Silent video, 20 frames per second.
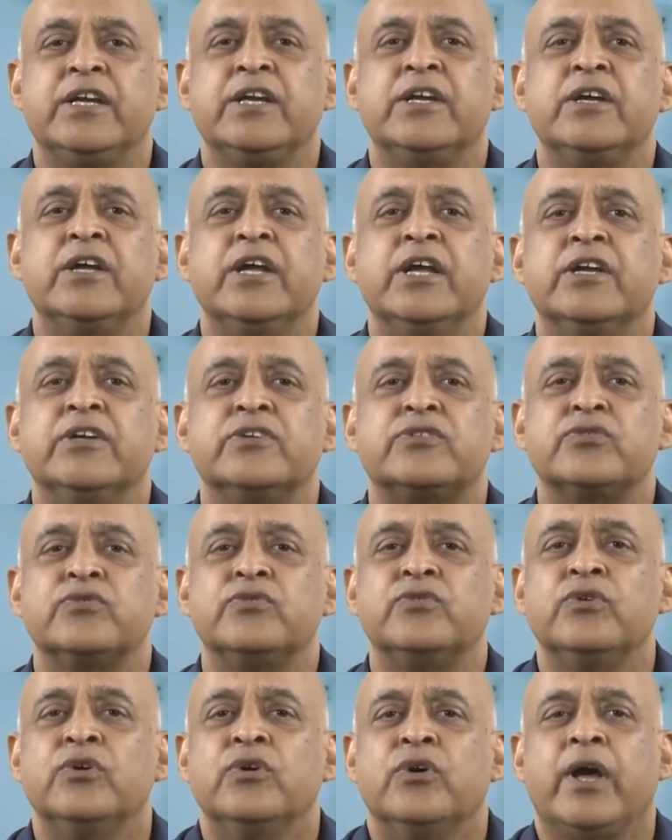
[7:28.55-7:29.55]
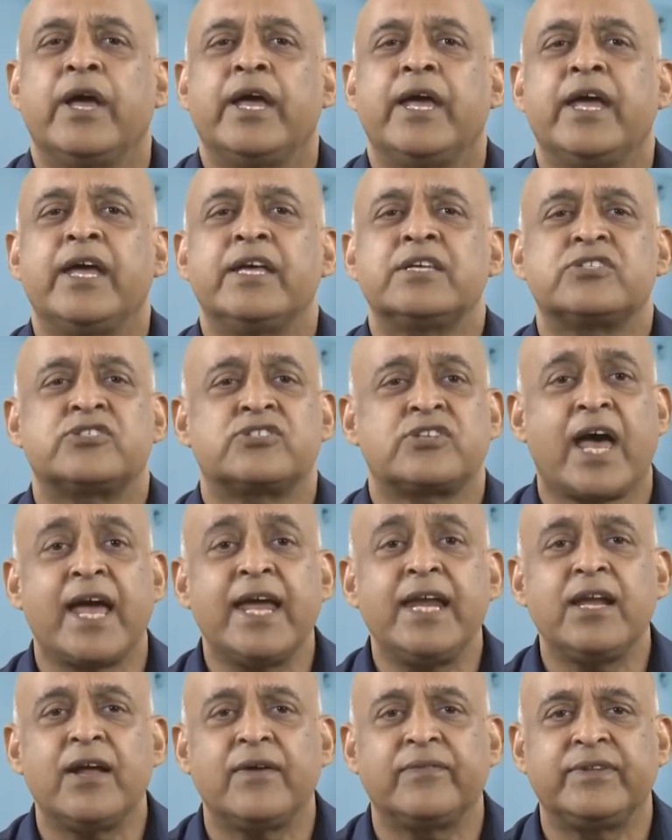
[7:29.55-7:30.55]
in, into a, a
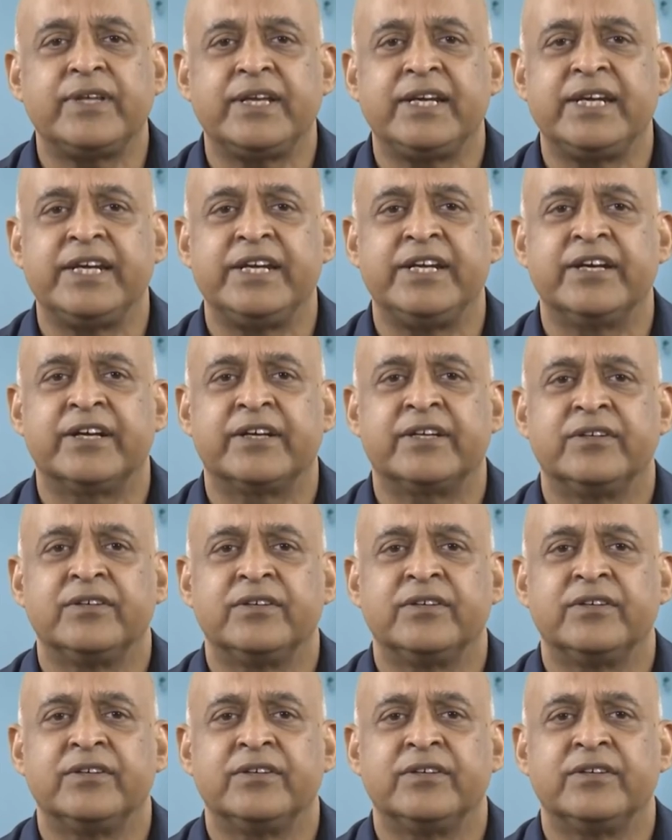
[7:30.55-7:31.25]
style of the leader.